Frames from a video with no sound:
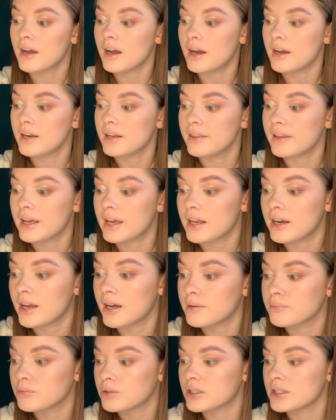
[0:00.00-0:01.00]
And then
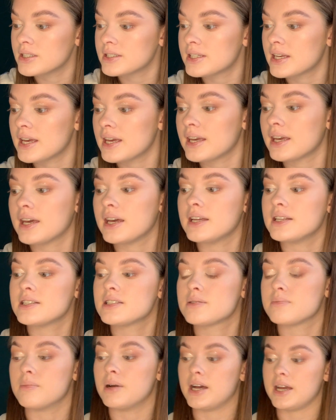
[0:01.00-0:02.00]
I'm going to take it into
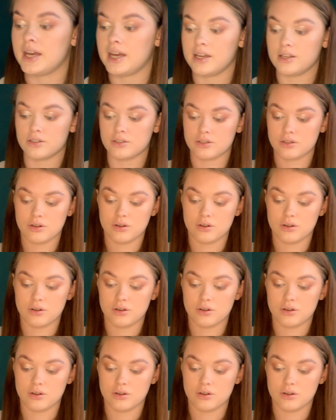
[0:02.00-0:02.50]
my inner